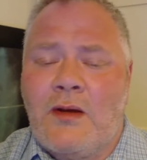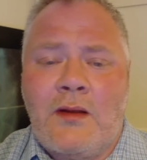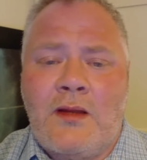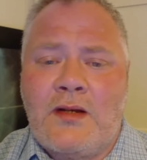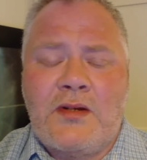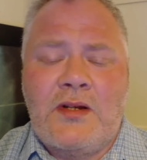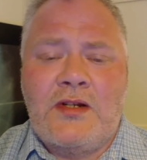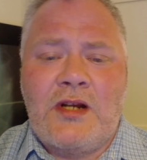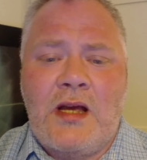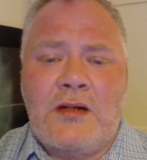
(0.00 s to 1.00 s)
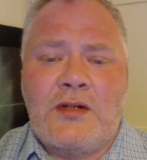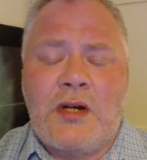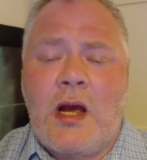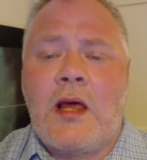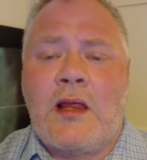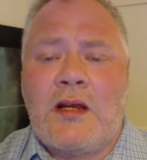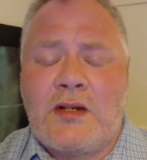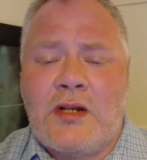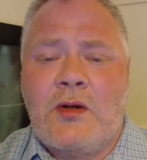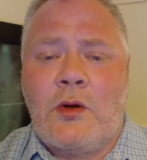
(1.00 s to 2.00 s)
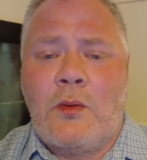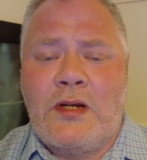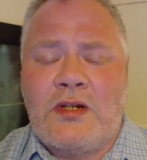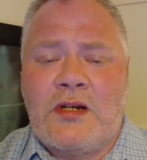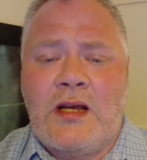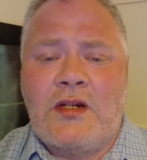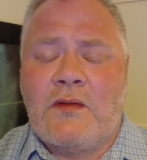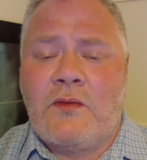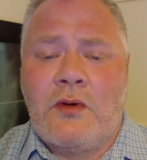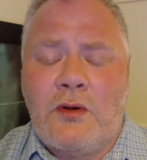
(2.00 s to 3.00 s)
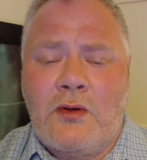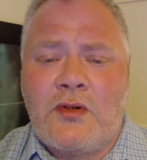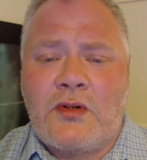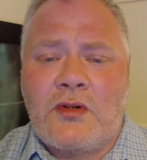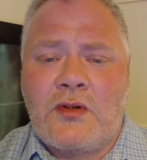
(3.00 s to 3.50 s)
Things can change. Things can always change, of course.